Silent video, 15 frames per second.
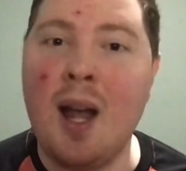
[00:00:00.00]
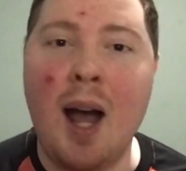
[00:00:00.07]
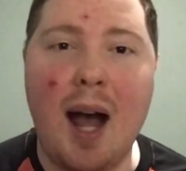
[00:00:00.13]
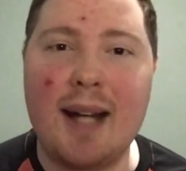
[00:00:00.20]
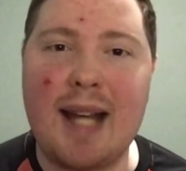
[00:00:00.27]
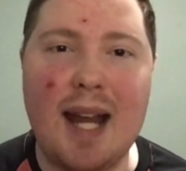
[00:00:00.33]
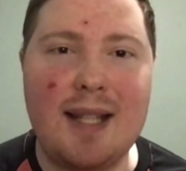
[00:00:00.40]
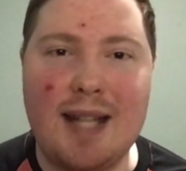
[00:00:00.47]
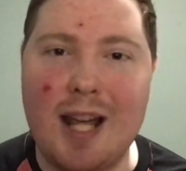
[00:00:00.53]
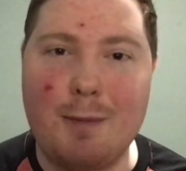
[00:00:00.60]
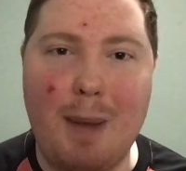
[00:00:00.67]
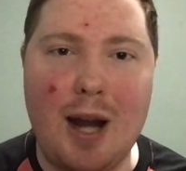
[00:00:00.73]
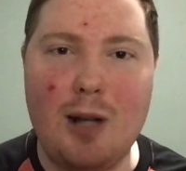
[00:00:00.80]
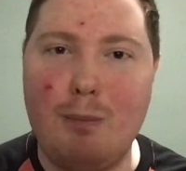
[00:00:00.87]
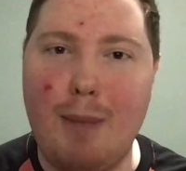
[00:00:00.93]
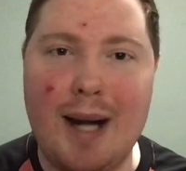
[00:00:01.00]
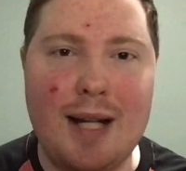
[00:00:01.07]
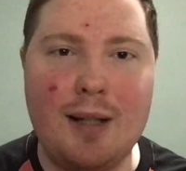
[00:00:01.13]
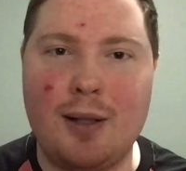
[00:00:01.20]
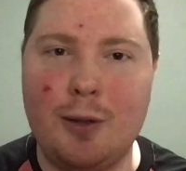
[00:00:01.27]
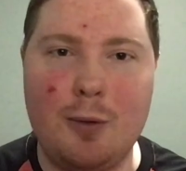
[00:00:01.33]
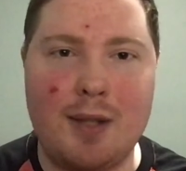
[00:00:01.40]
Again, Death Battle might
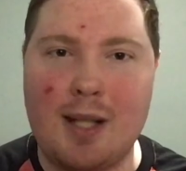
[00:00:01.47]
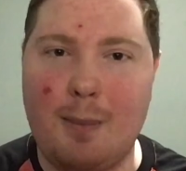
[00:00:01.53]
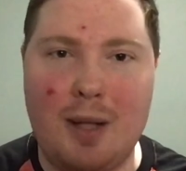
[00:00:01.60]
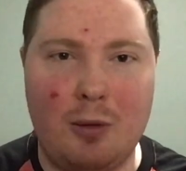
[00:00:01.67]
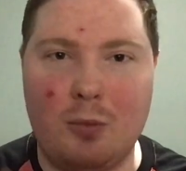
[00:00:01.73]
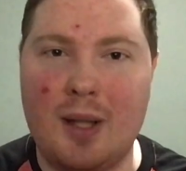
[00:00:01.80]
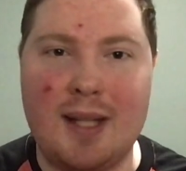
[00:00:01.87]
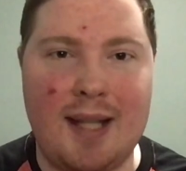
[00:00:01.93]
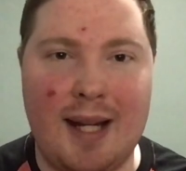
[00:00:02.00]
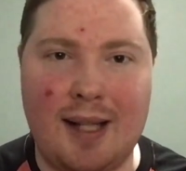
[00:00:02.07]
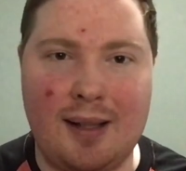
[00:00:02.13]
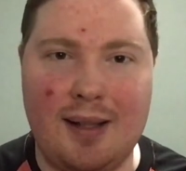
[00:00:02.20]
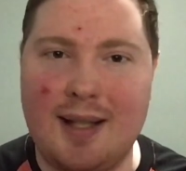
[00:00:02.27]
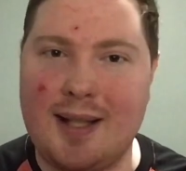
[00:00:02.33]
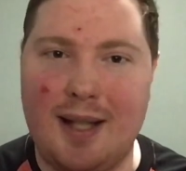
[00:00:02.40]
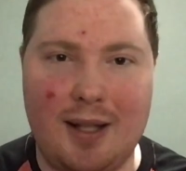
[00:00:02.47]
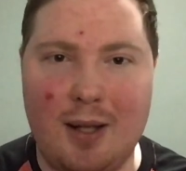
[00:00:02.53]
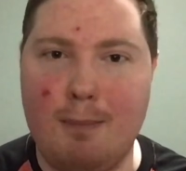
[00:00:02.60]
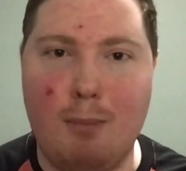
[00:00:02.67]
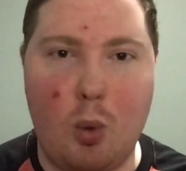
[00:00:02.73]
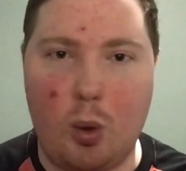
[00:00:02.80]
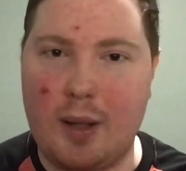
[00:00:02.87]
include something ridiculous like the
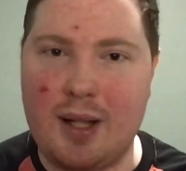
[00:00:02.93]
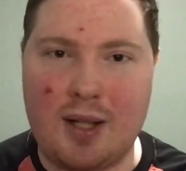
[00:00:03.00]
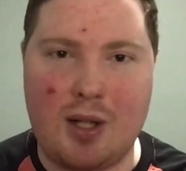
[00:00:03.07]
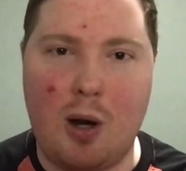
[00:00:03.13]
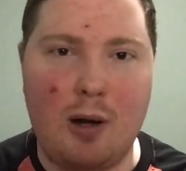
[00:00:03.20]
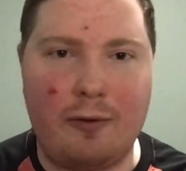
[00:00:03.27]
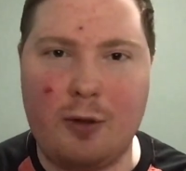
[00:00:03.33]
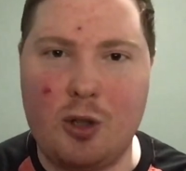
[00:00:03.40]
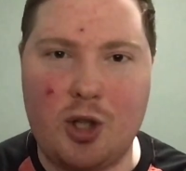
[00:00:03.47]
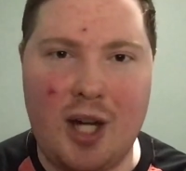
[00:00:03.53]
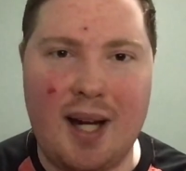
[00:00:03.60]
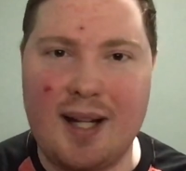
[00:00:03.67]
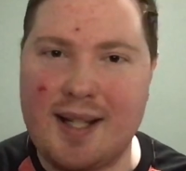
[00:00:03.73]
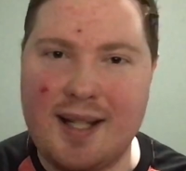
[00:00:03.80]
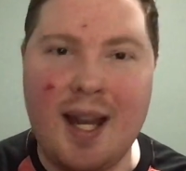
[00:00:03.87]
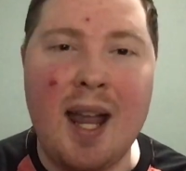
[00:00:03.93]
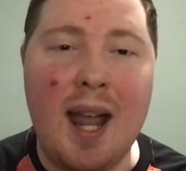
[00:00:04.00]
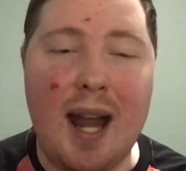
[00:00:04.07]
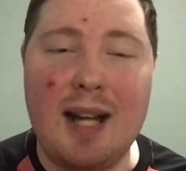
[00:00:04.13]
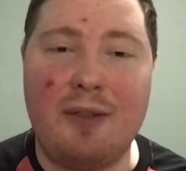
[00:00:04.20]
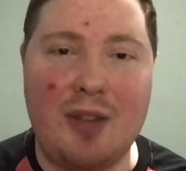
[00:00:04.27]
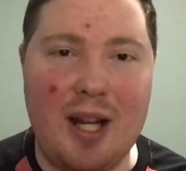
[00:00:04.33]
Morning Star for Jinx,
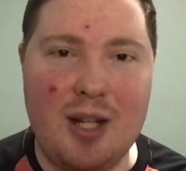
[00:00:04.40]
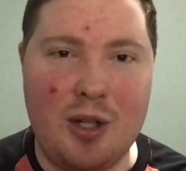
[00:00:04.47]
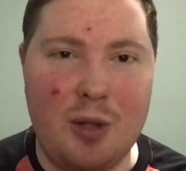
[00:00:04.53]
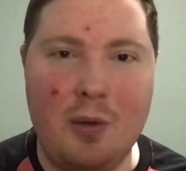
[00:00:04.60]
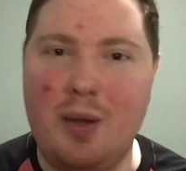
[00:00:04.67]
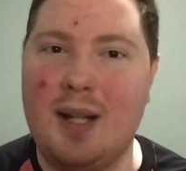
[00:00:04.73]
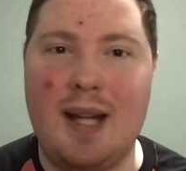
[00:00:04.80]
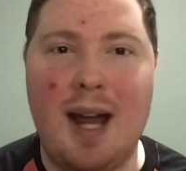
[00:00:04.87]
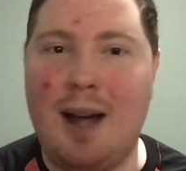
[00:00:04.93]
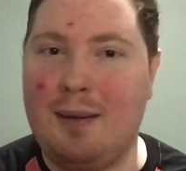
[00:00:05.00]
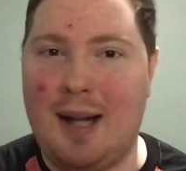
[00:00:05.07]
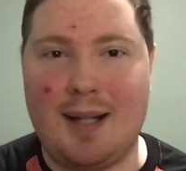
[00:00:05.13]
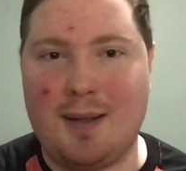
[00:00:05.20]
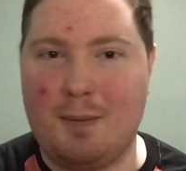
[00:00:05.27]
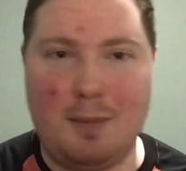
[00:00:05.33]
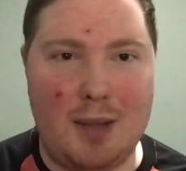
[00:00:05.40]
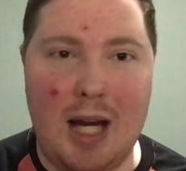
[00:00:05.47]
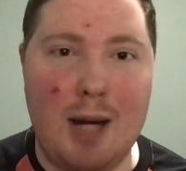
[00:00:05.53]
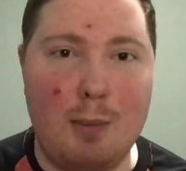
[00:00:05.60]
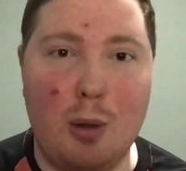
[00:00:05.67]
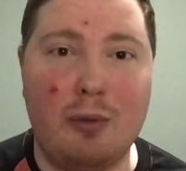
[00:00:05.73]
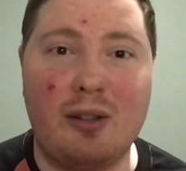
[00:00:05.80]
and if they do, then yeah, that's
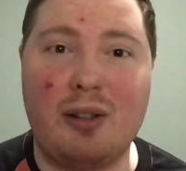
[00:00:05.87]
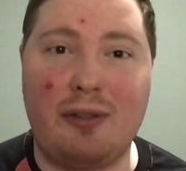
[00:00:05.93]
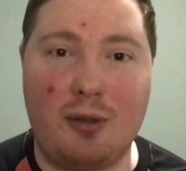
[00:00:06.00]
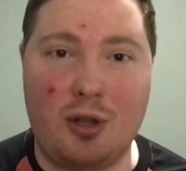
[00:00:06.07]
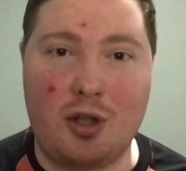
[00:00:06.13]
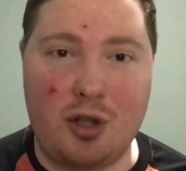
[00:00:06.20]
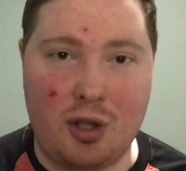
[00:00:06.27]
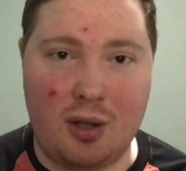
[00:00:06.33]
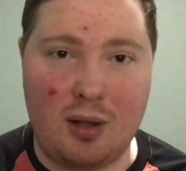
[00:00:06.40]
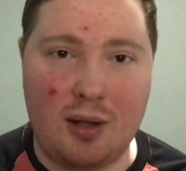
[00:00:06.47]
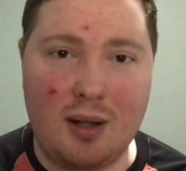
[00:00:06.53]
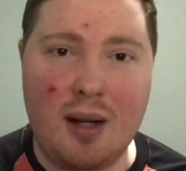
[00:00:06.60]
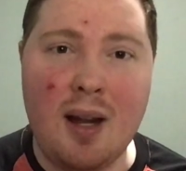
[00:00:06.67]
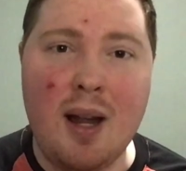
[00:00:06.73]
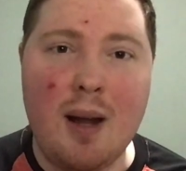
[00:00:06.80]
game over for sure.